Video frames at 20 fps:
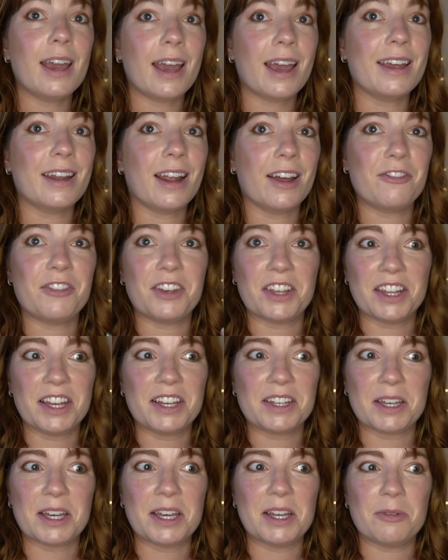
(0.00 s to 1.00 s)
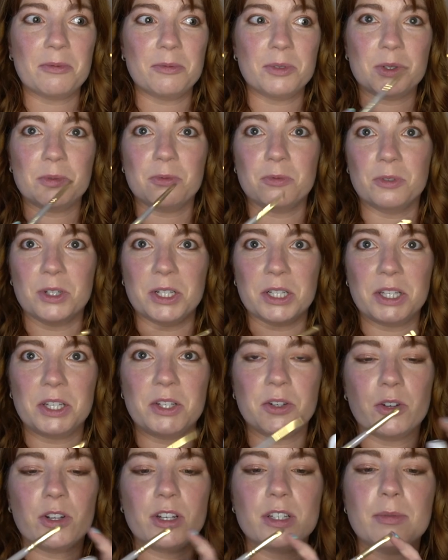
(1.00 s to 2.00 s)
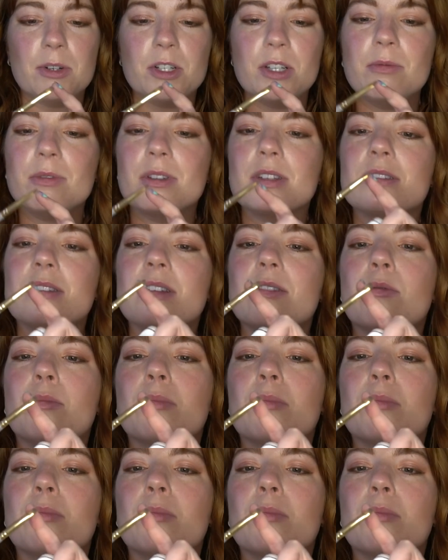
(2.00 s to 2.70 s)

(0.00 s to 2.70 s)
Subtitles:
and I feel like it was really good, especially with this little